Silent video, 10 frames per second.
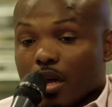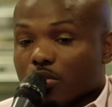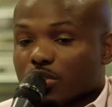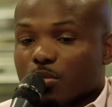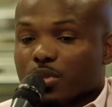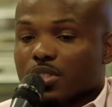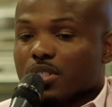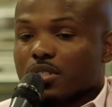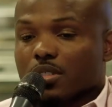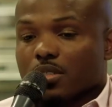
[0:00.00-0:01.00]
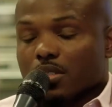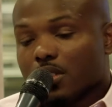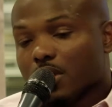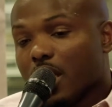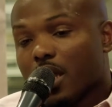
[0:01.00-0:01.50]
I was so persistent,
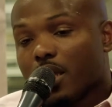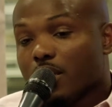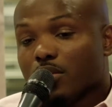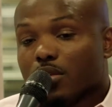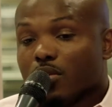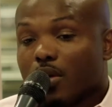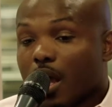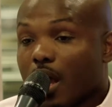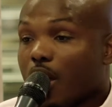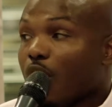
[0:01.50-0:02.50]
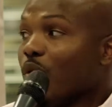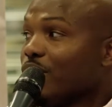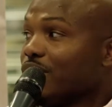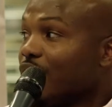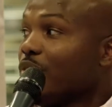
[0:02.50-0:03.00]
and I, you know, I
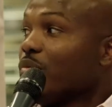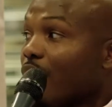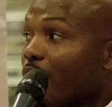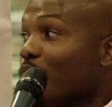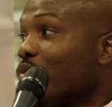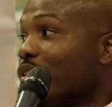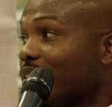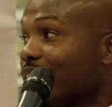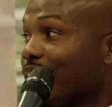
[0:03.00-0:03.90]
always get what I want.